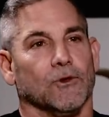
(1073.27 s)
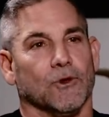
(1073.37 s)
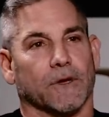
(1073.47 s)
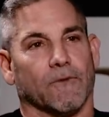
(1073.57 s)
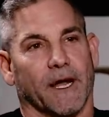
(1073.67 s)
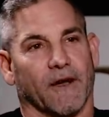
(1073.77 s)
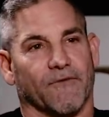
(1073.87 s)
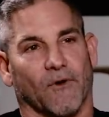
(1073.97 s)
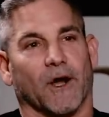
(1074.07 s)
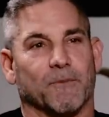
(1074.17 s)
You can write
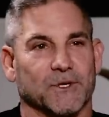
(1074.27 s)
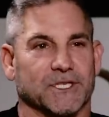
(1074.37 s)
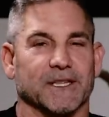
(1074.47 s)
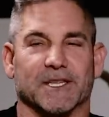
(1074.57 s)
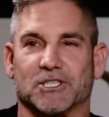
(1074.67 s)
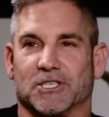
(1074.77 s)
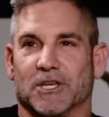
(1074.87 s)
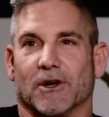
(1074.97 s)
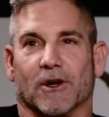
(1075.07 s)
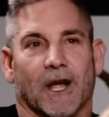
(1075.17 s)
off 40% this
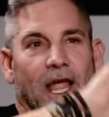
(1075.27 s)
year.